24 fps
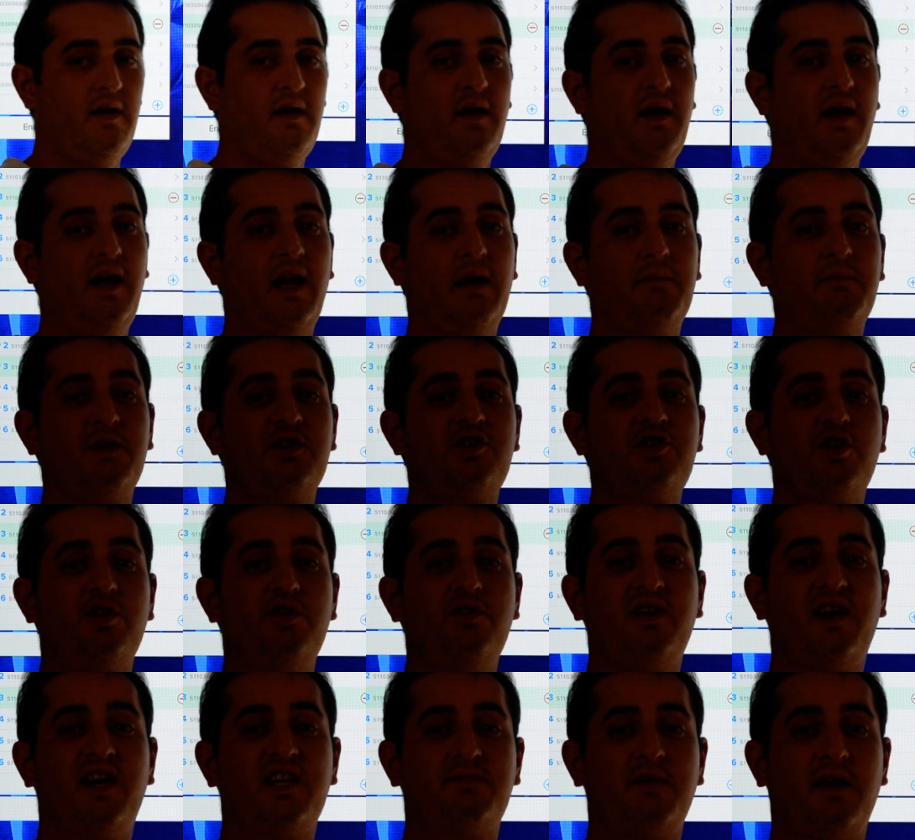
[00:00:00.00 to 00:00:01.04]
And I'm going to show
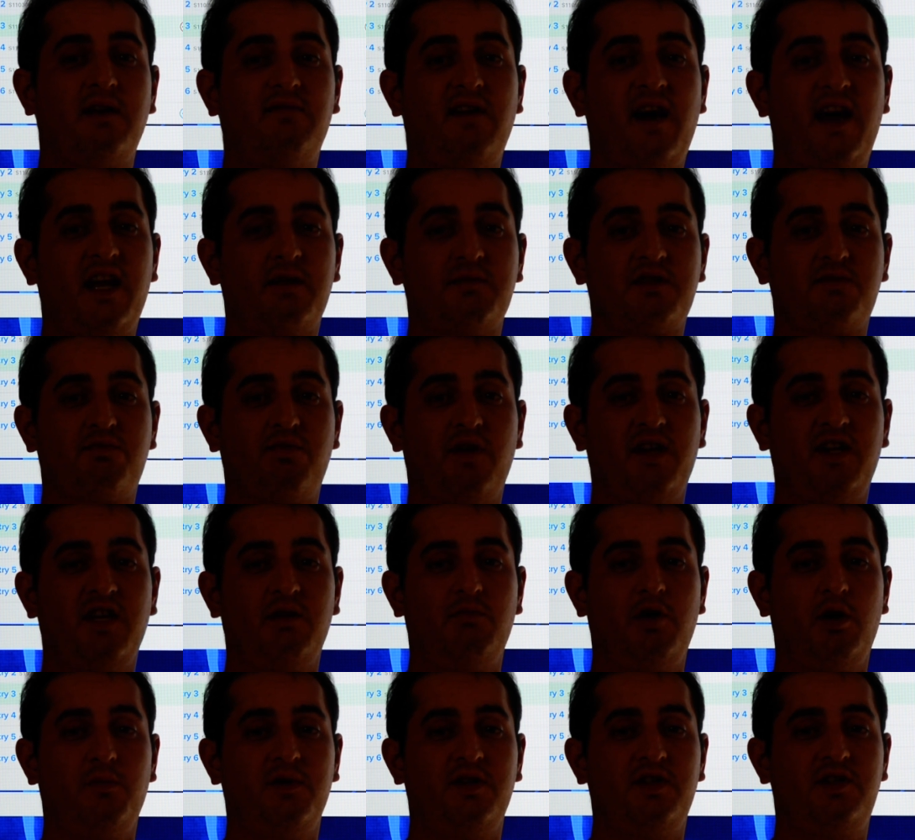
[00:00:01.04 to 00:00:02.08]
you guys my lineup spread in a
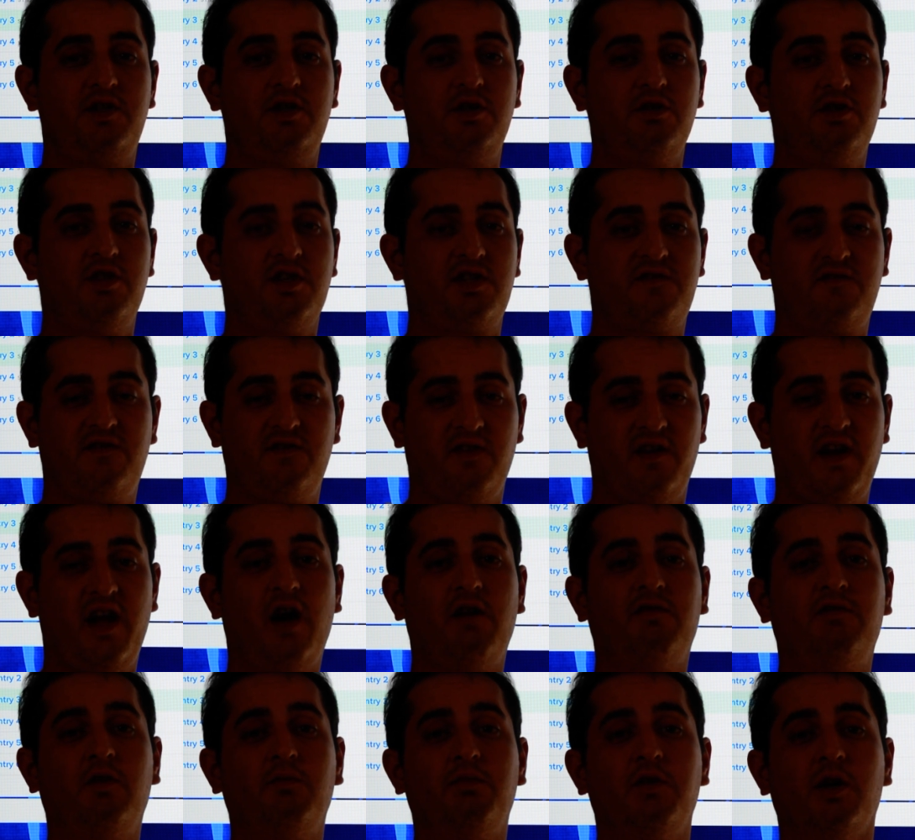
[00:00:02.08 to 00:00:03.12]
moment too, just for
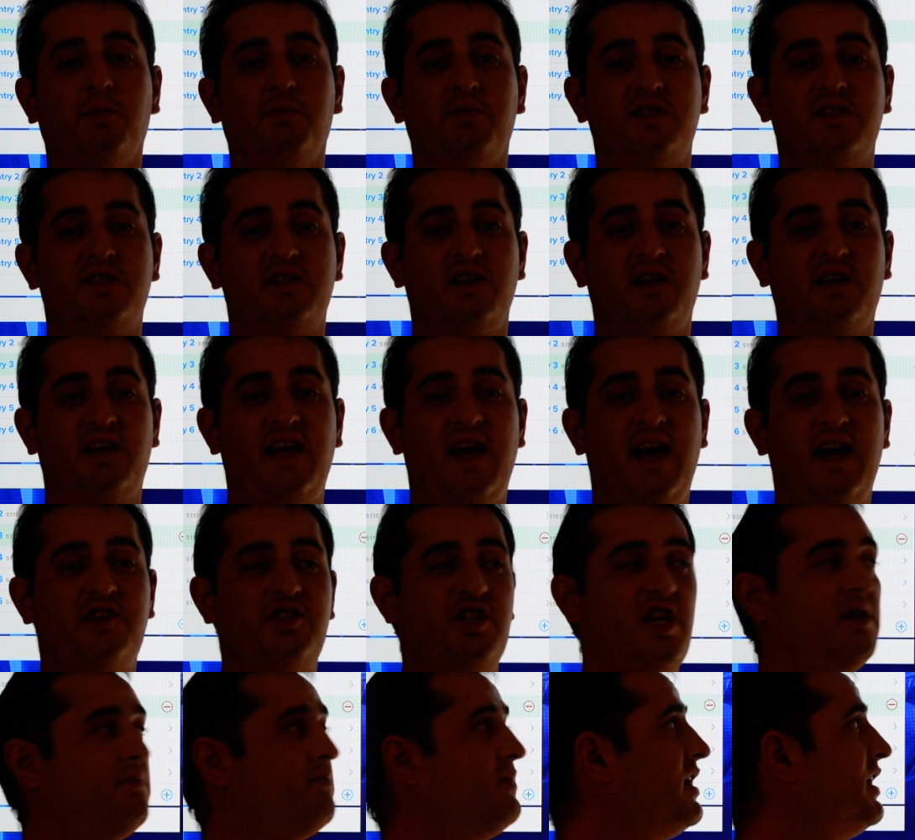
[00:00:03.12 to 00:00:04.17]
helpful purposes on cash
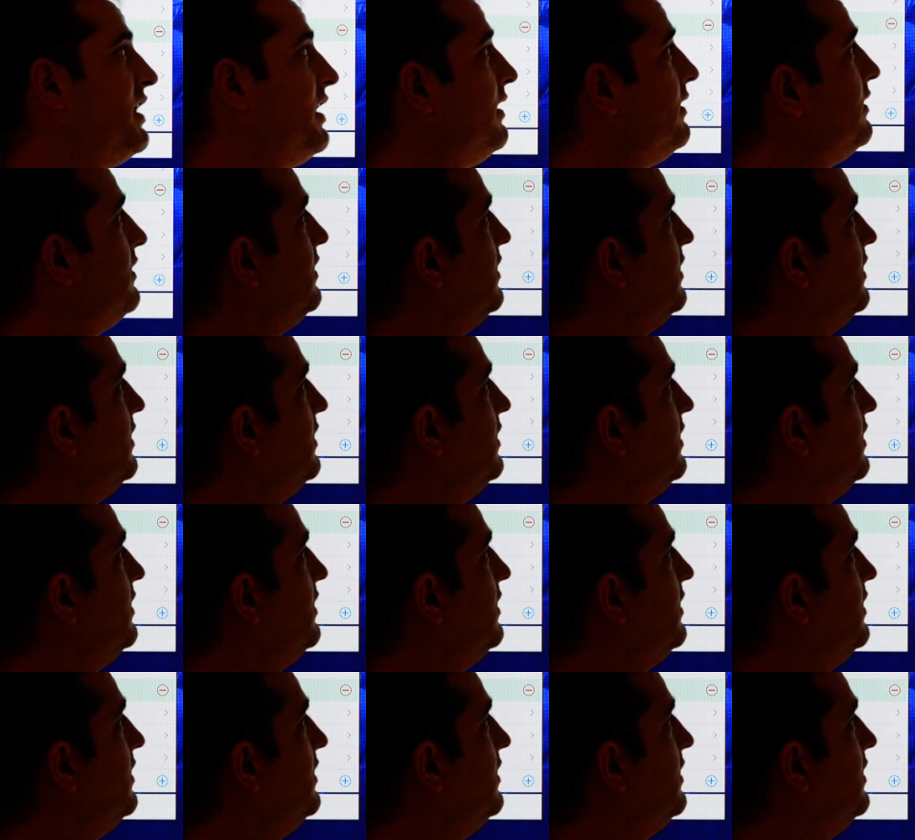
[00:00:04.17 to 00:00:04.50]
game betting.